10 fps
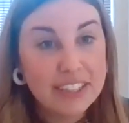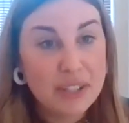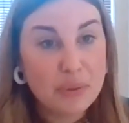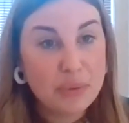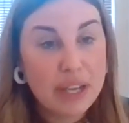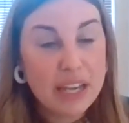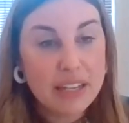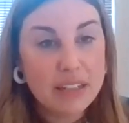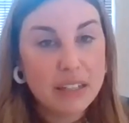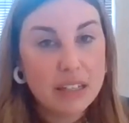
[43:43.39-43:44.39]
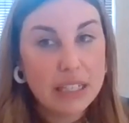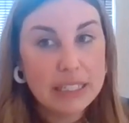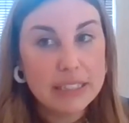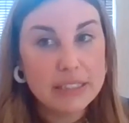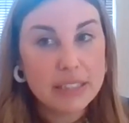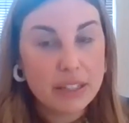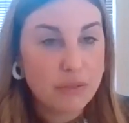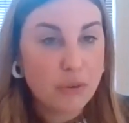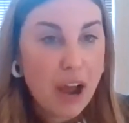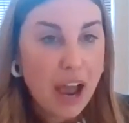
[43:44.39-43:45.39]
you know, and such
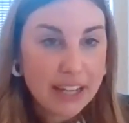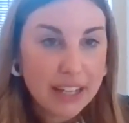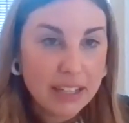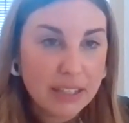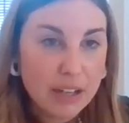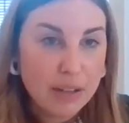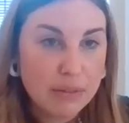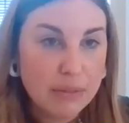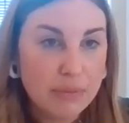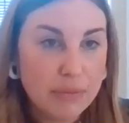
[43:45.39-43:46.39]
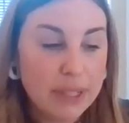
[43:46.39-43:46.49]
a variety of